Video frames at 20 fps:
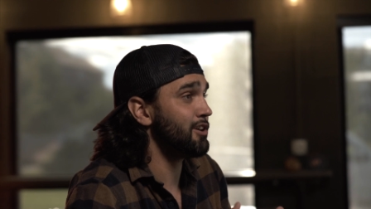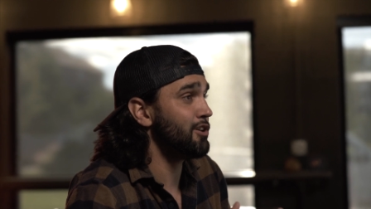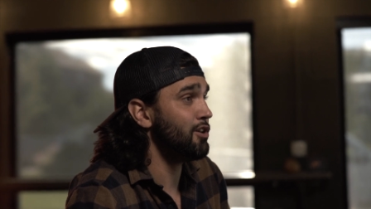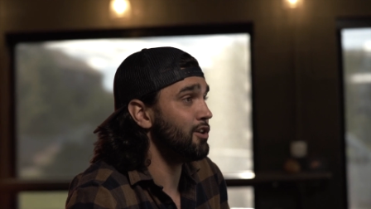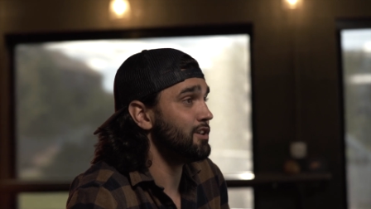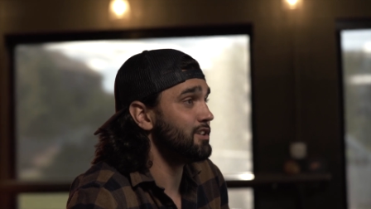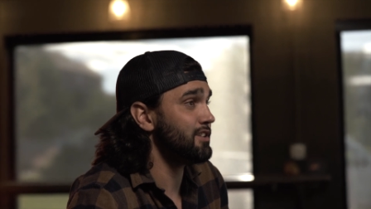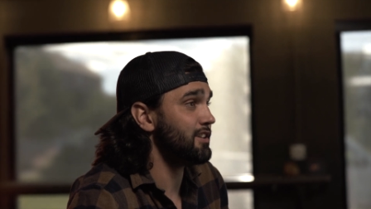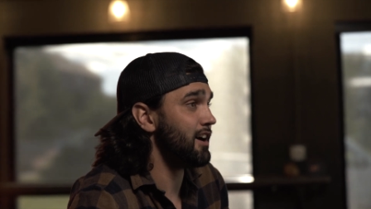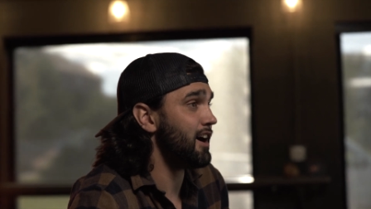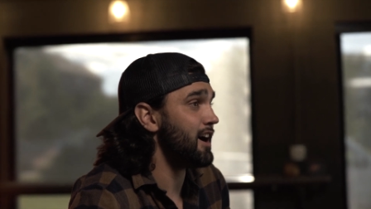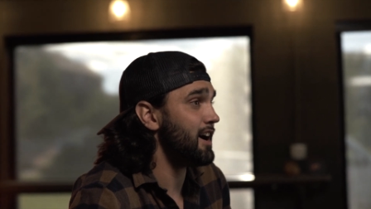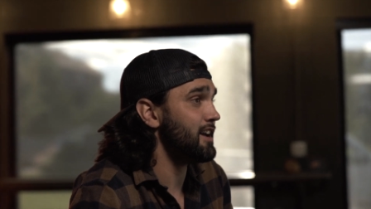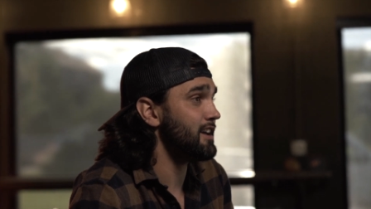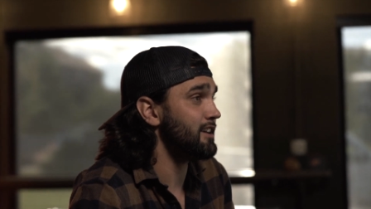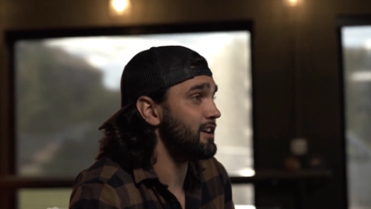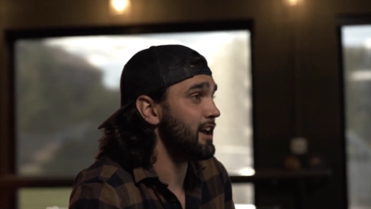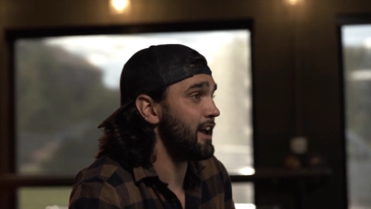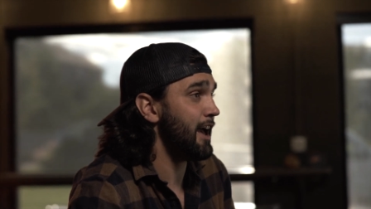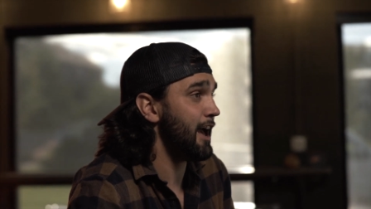could not
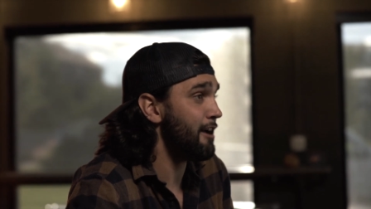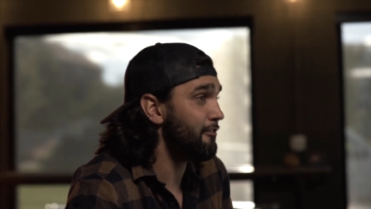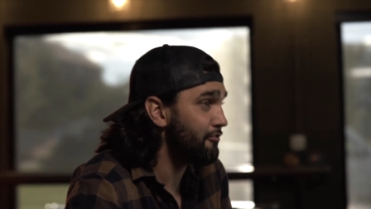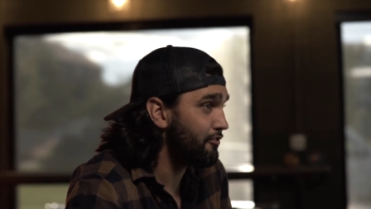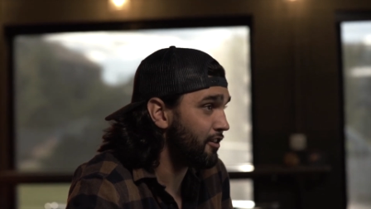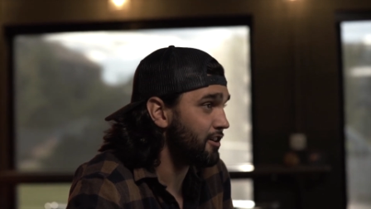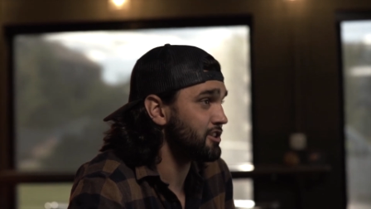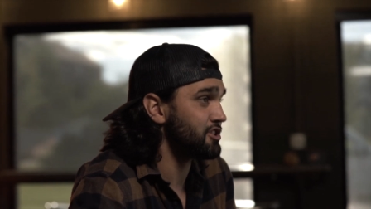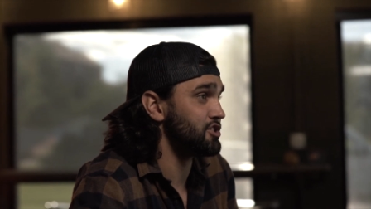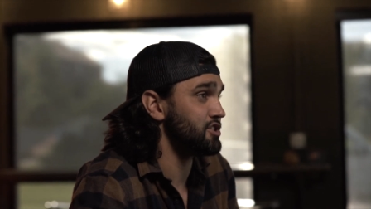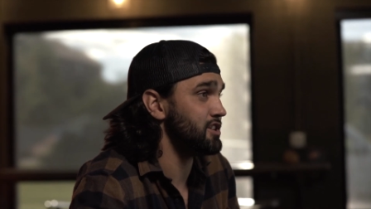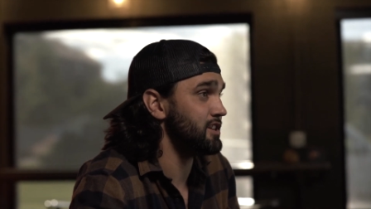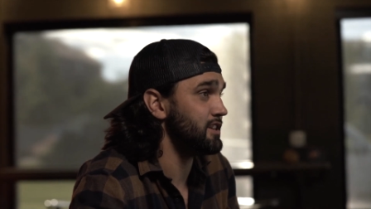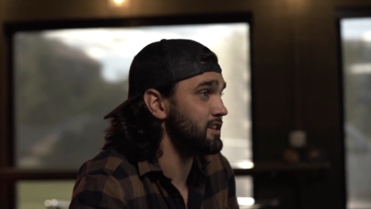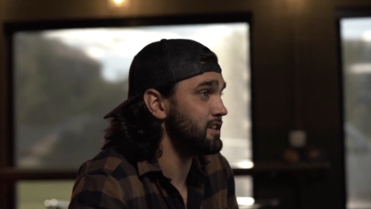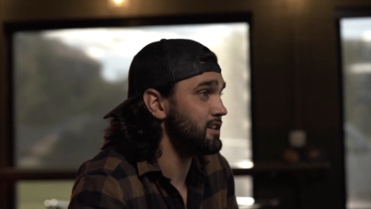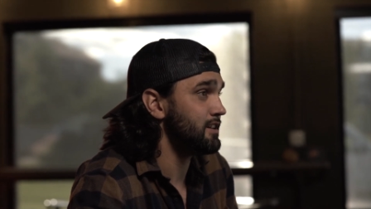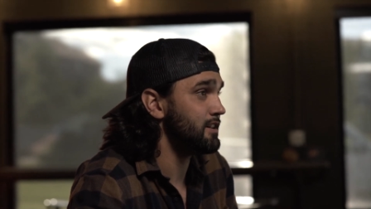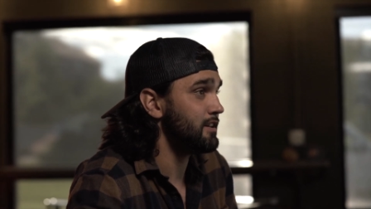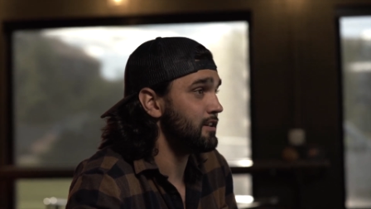have
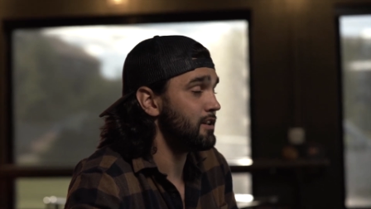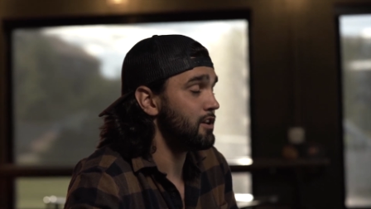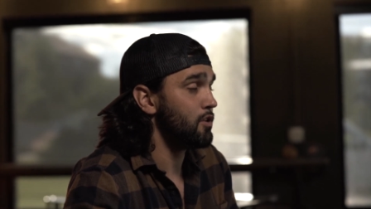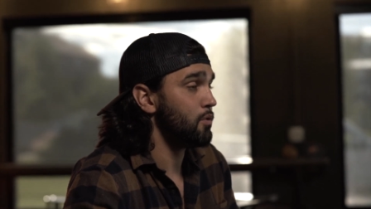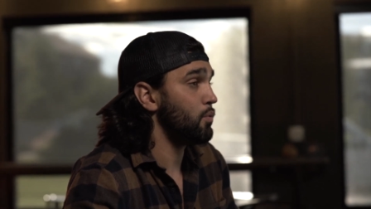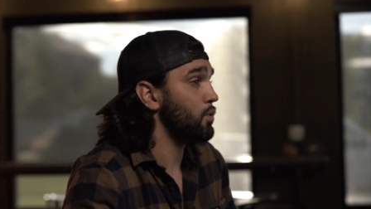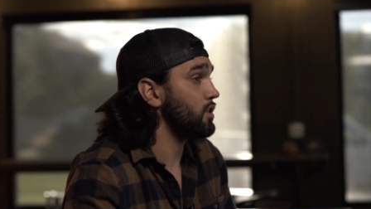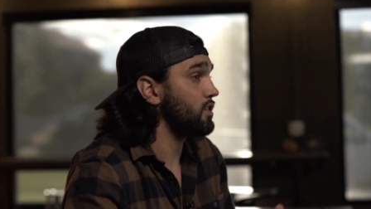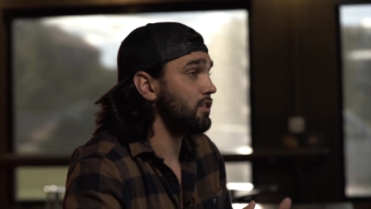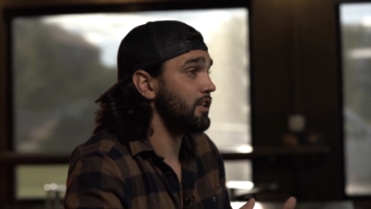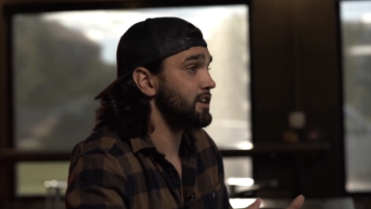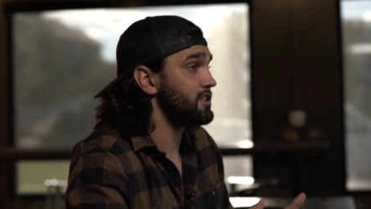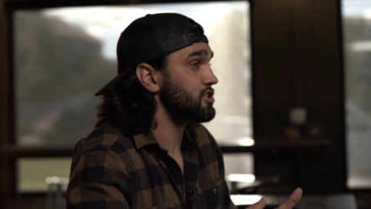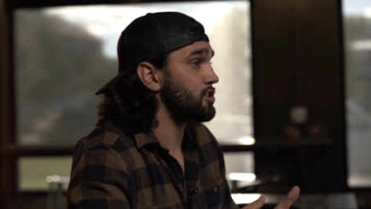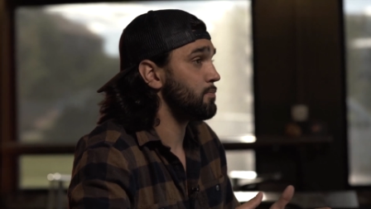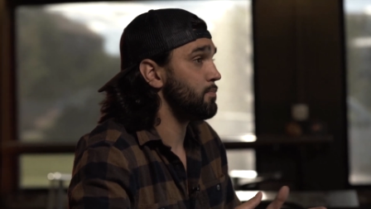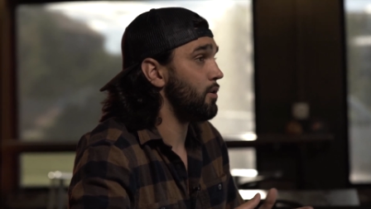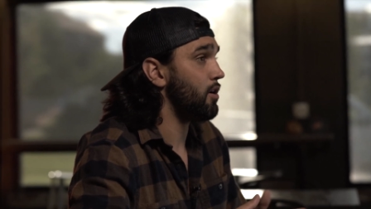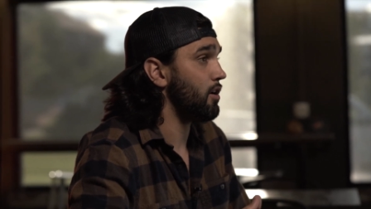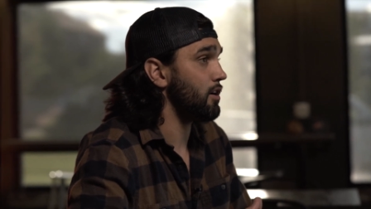functioned with
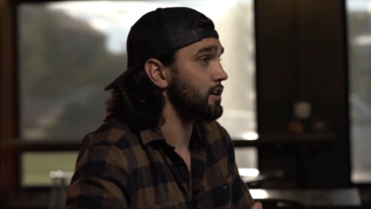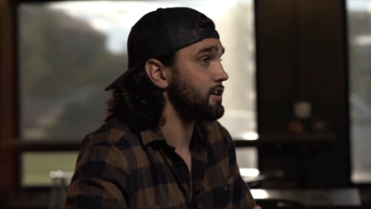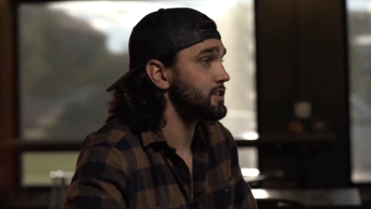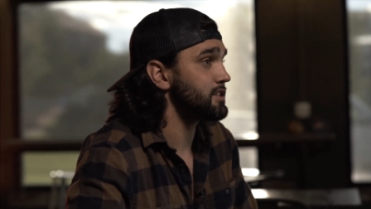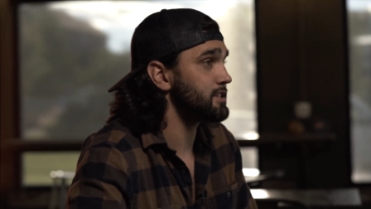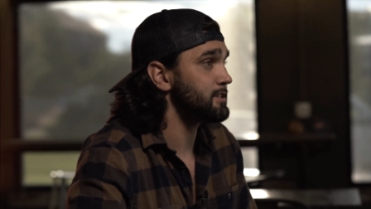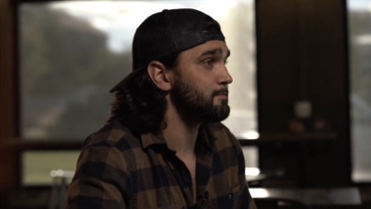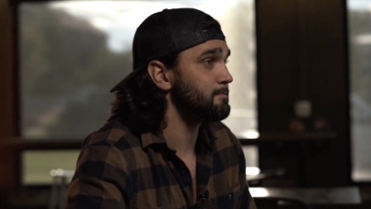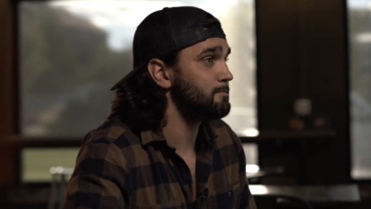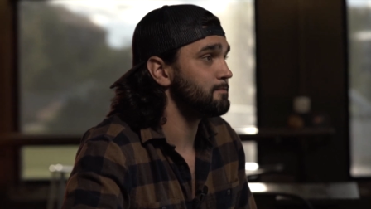lesser parts.